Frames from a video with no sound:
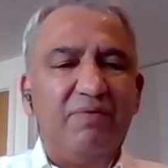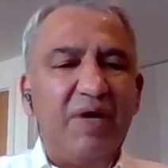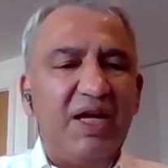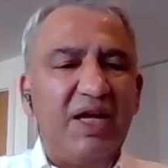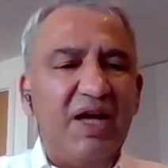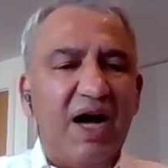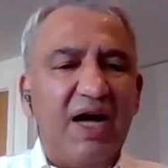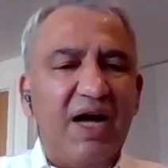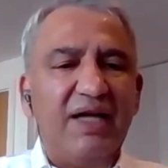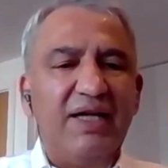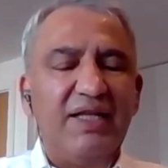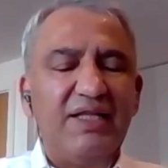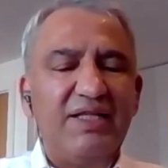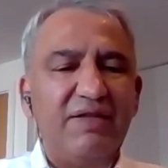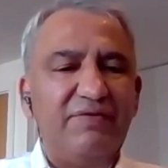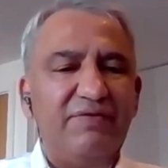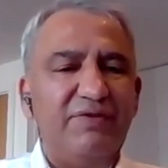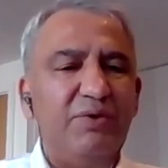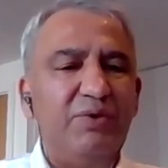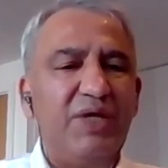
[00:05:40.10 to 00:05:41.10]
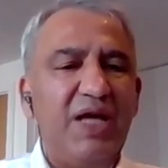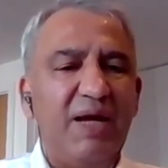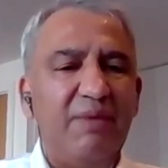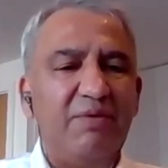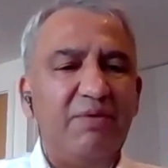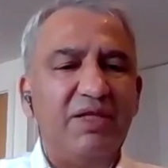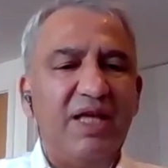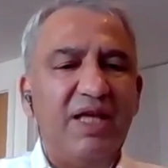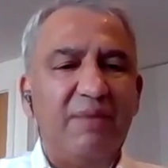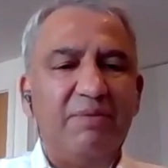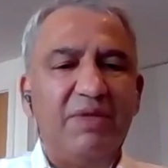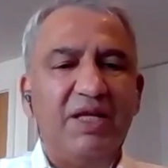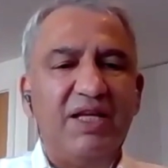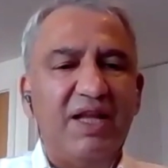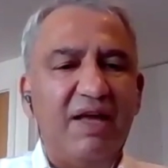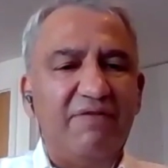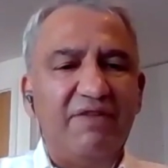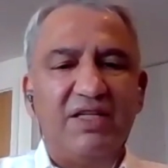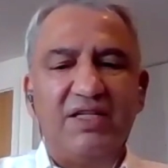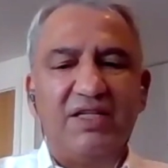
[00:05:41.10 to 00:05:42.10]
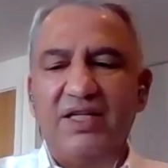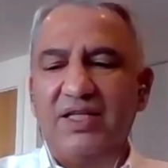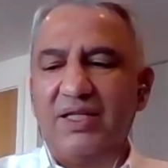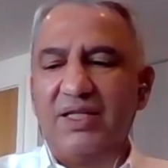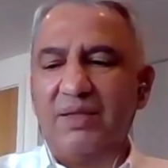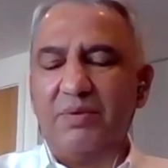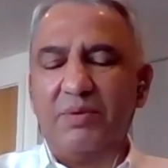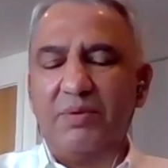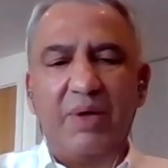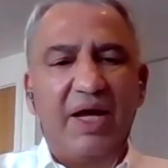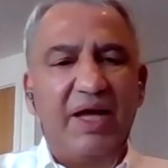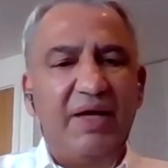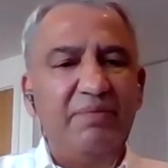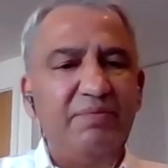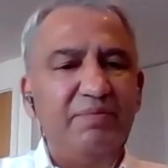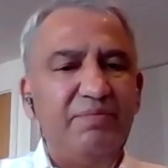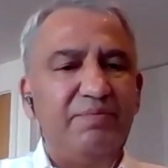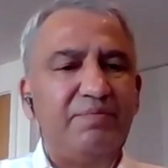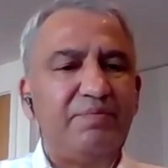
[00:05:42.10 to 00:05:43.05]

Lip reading: regardless of who came to them, they never turned them away.